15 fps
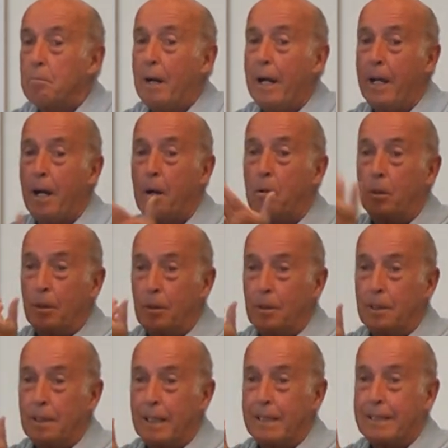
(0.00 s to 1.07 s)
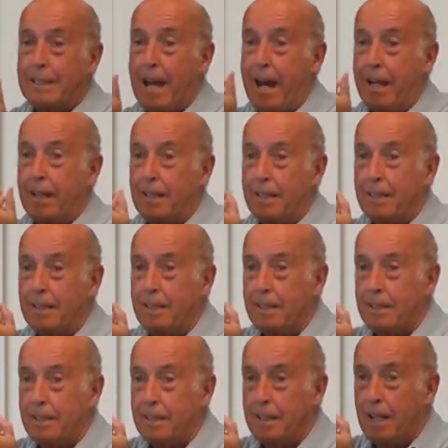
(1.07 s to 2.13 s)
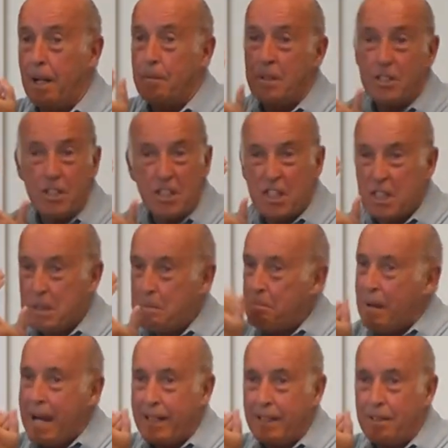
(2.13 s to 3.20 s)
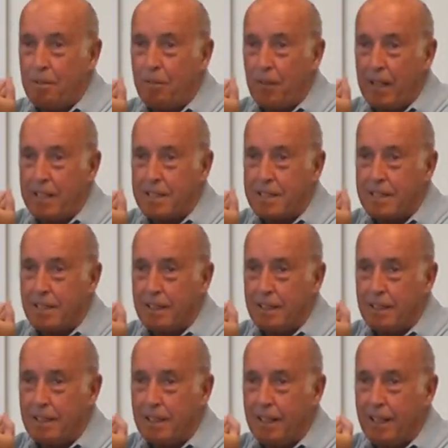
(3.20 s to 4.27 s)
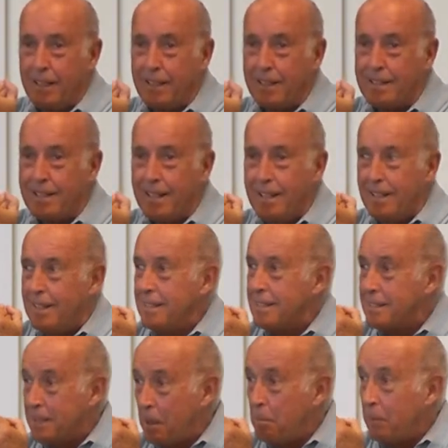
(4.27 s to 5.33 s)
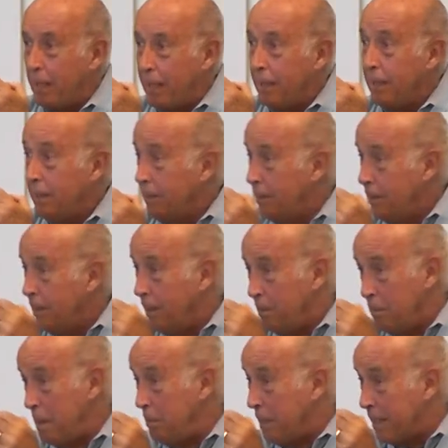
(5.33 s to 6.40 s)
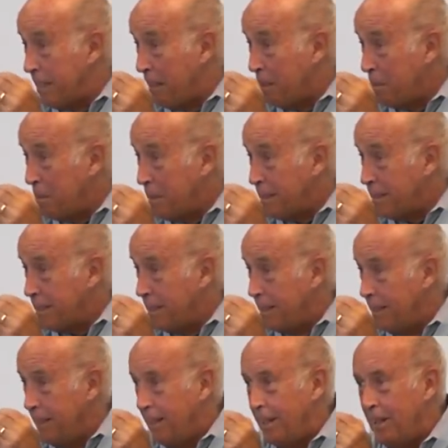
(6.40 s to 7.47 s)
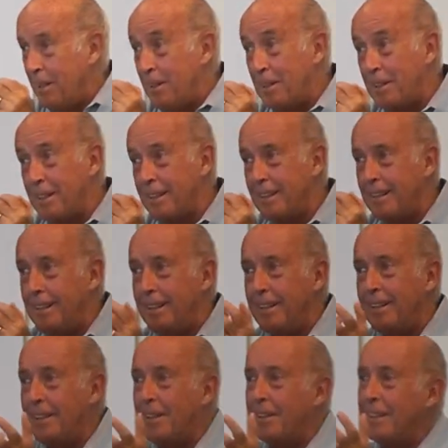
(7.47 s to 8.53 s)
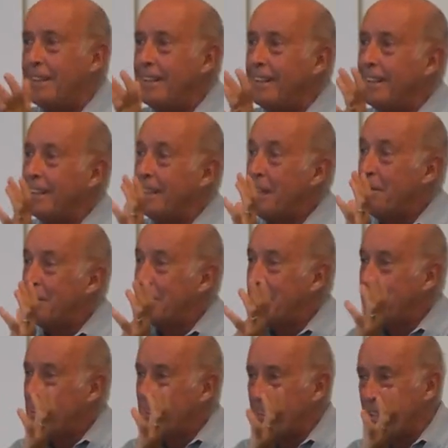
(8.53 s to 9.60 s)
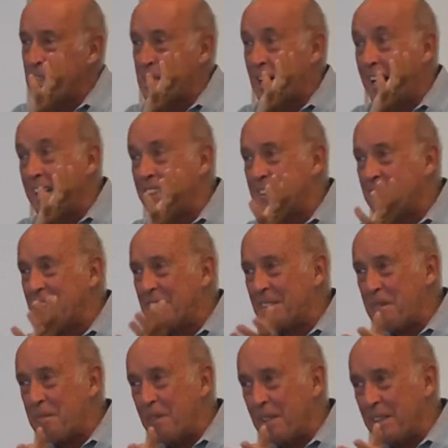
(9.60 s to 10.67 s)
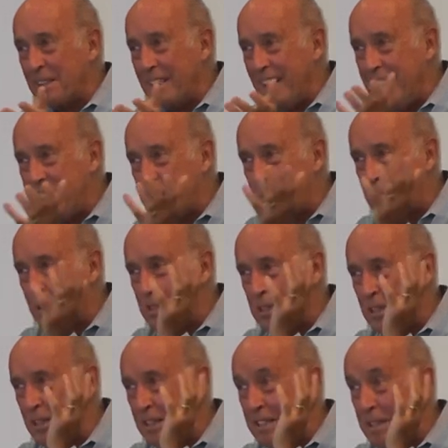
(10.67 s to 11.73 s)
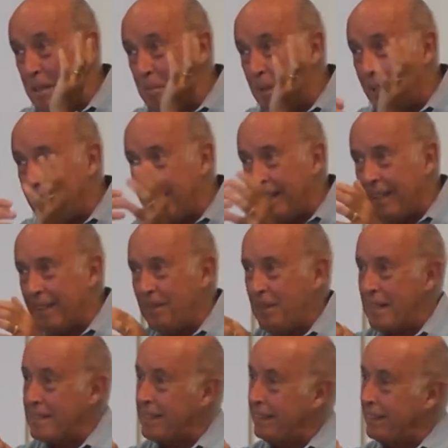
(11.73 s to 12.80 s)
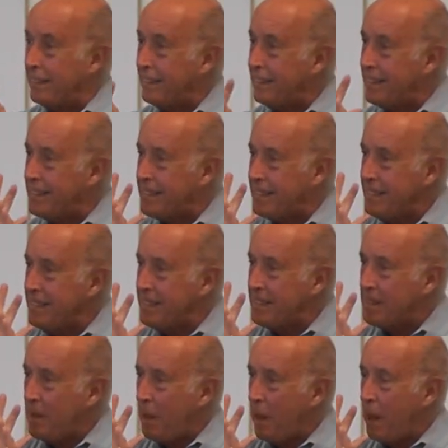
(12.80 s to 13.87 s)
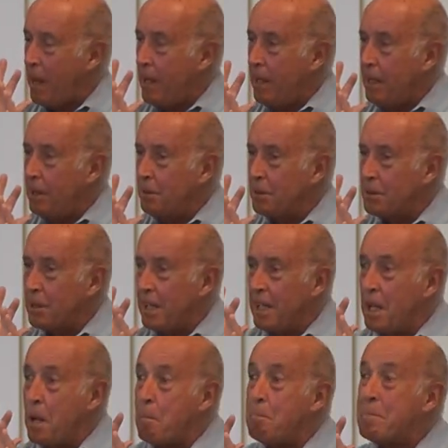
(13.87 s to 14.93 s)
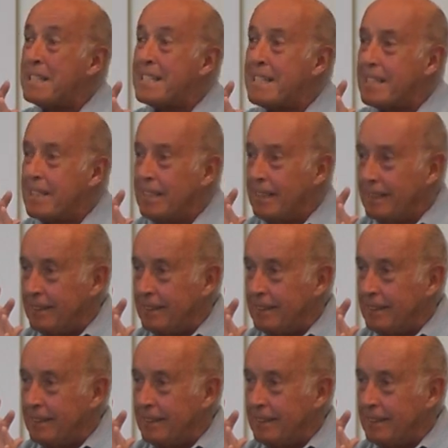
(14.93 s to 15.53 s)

by a, uh, like that. And we just smack in the face. And then somebody, maybe a therapist, uh, or a lover, or a child, or aged person or somebody who has a little distance will say, Psst,